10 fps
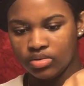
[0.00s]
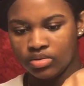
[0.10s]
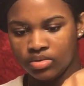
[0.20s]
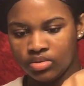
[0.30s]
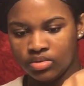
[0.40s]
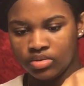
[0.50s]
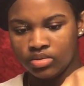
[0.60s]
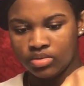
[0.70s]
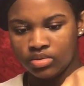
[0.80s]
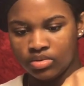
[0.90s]

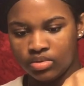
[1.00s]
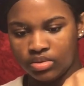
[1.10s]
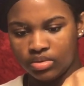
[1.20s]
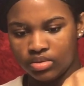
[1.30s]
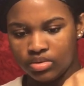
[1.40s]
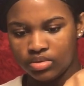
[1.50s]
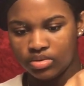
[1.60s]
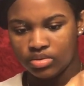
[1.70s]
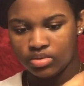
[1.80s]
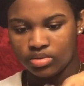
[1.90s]

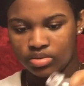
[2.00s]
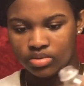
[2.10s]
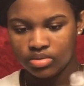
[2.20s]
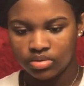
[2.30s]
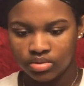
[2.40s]
No one is speaking in this clip.